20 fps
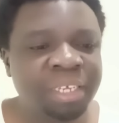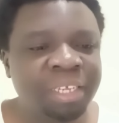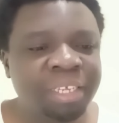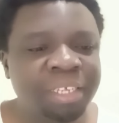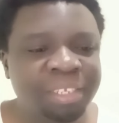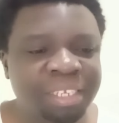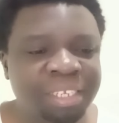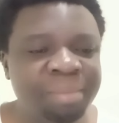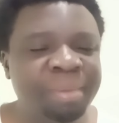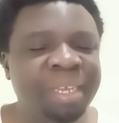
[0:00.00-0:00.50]

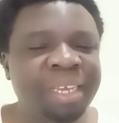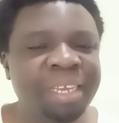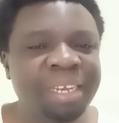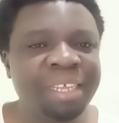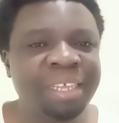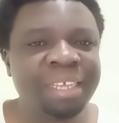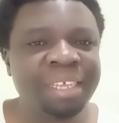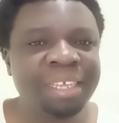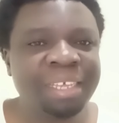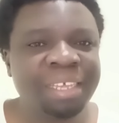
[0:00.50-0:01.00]

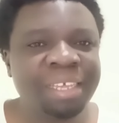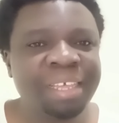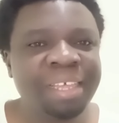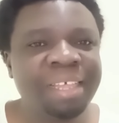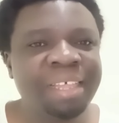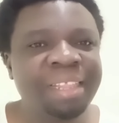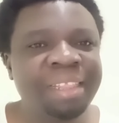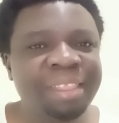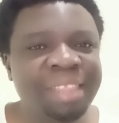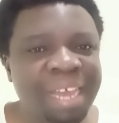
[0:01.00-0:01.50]
Seemingly,
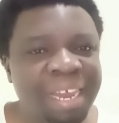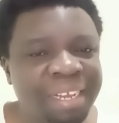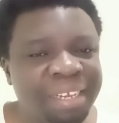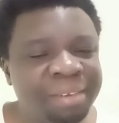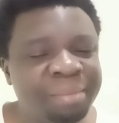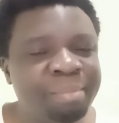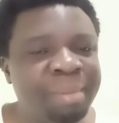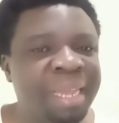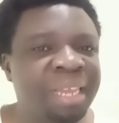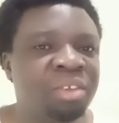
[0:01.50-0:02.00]

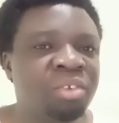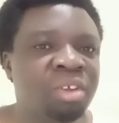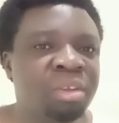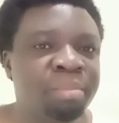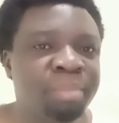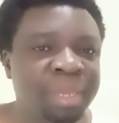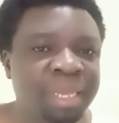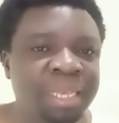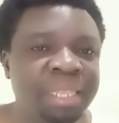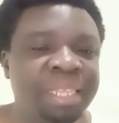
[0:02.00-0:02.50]
that might not
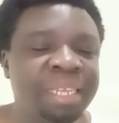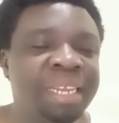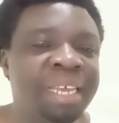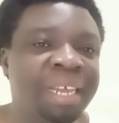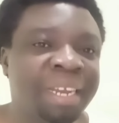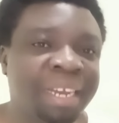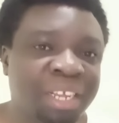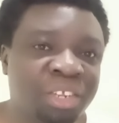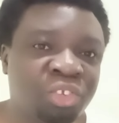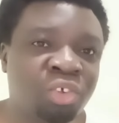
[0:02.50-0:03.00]
be the
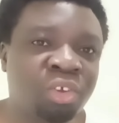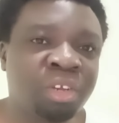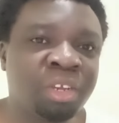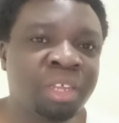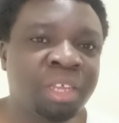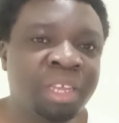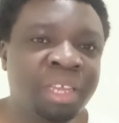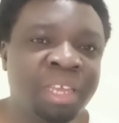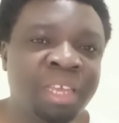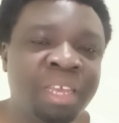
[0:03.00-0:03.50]
direction,
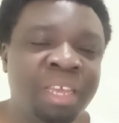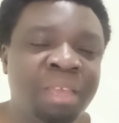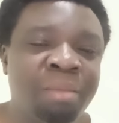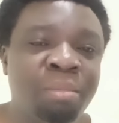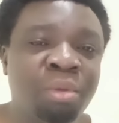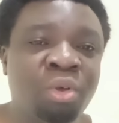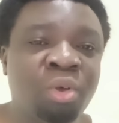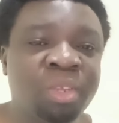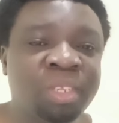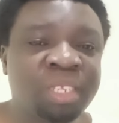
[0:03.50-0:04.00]

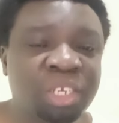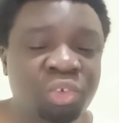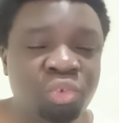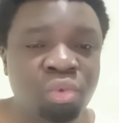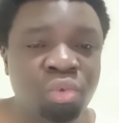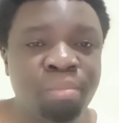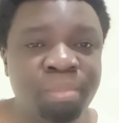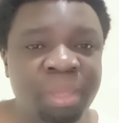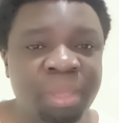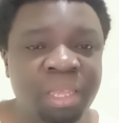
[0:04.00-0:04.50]
because
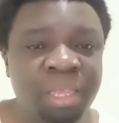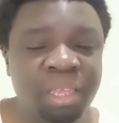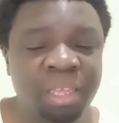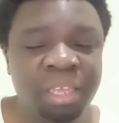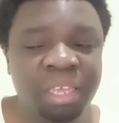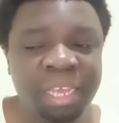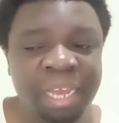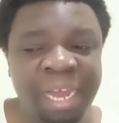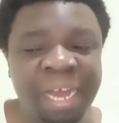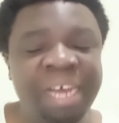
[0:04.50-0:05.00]
Etumbi
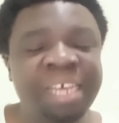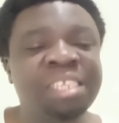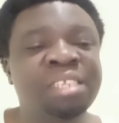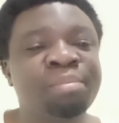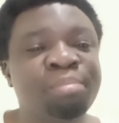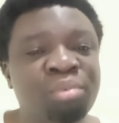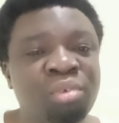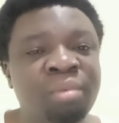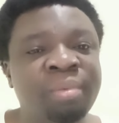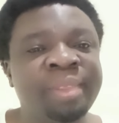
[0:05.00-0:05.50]

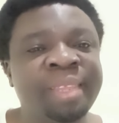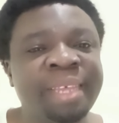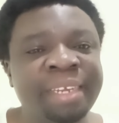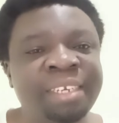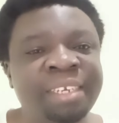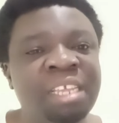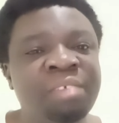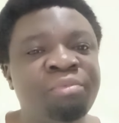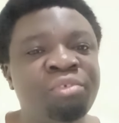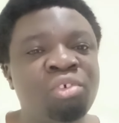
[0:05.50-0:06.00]
has proved
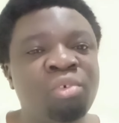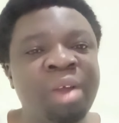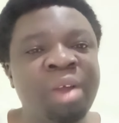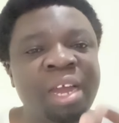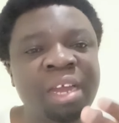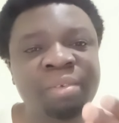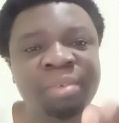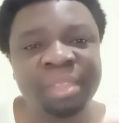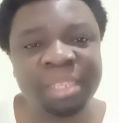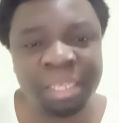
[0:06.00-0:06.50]
that if you
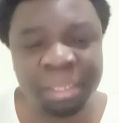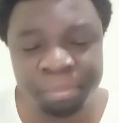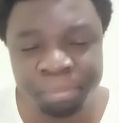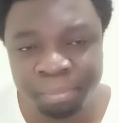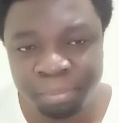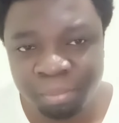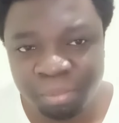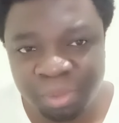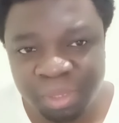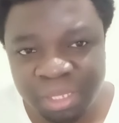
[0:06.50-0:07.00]
work with him,
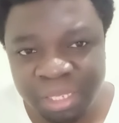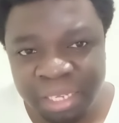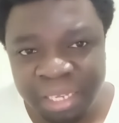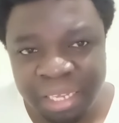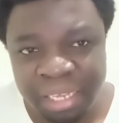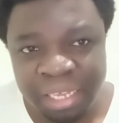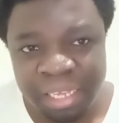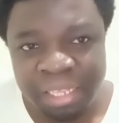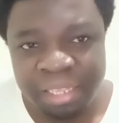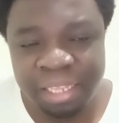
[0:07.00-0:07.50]

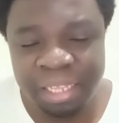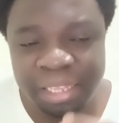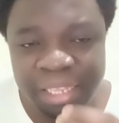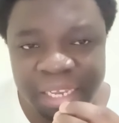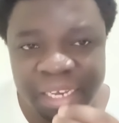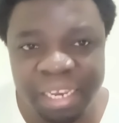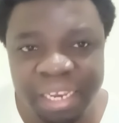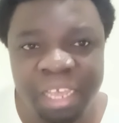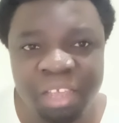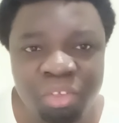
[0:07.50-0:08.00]
then
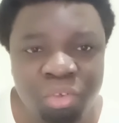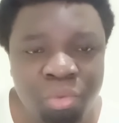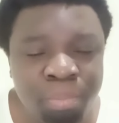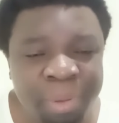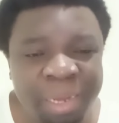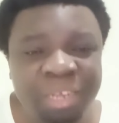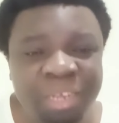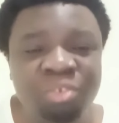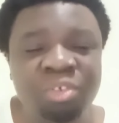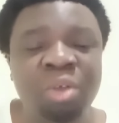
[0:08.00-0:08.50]
the day you
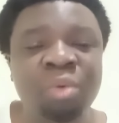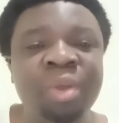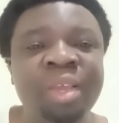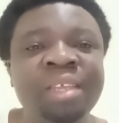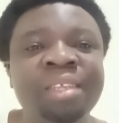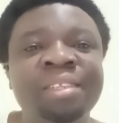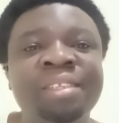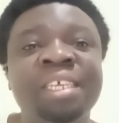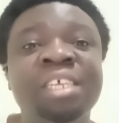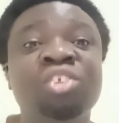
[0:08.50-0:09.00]
part your
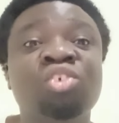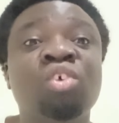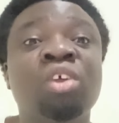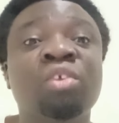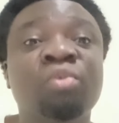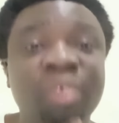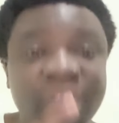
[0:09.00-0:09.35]
ways, he's going to